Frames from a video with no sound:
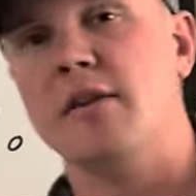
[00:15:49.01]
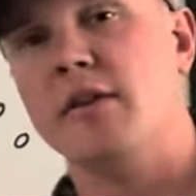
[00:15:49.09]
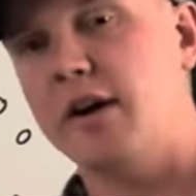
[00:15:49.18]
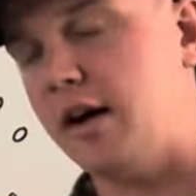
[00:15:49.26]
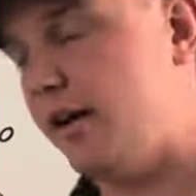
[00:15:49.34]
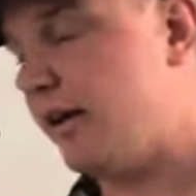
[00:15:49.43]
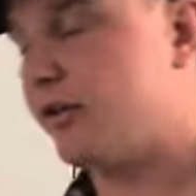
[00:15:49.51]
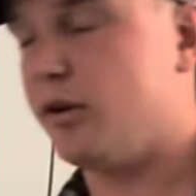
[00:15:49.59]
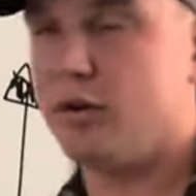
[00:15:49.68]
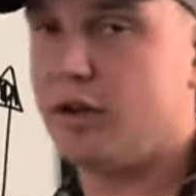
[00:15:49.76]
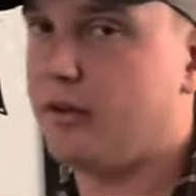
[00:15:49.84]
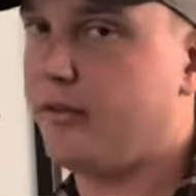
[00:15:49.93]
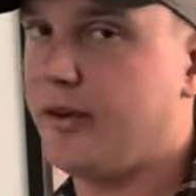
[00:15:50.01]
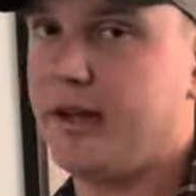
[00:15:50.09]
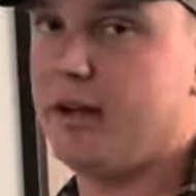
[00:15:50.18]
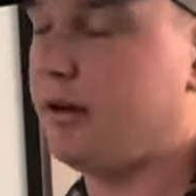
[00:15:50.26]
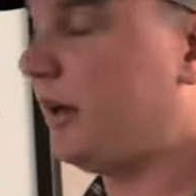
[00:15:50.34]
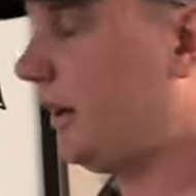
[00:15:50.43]
Uh, that's a whole other
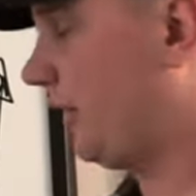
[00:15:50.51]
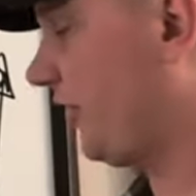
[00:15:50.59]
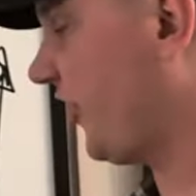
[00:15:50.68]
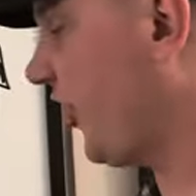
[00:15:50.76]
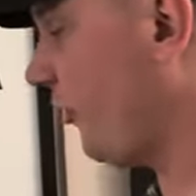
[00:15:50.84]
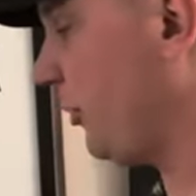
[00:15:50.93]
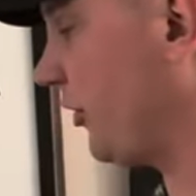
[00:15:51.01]
video in itself.